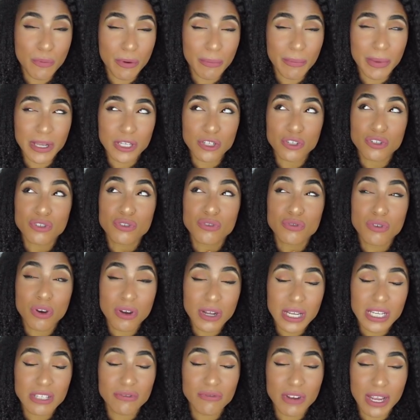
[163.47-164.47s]
but my
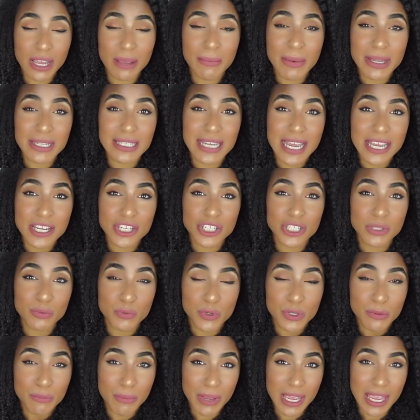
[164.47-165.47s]
strongest
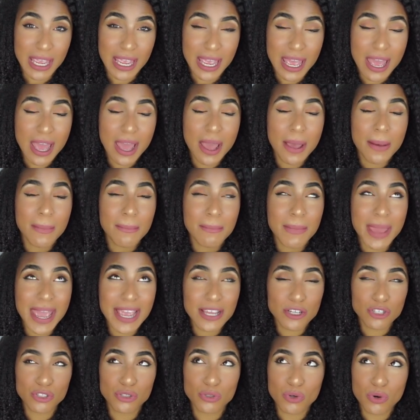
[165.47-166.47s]
recommendation would be
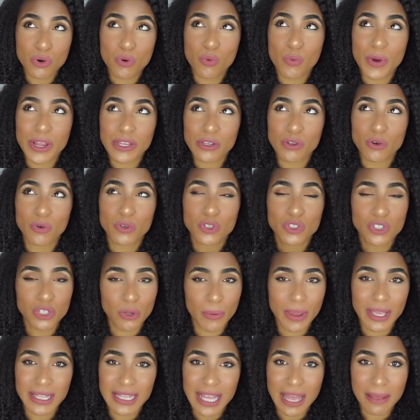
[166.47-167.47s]
make sure when you're
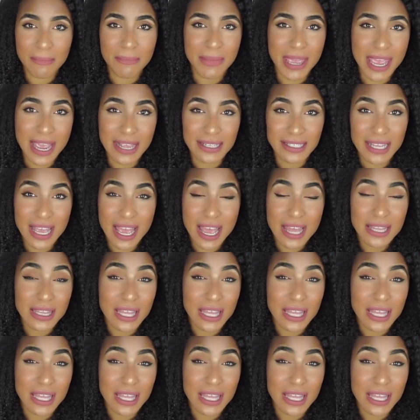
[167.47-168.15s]
doing that mix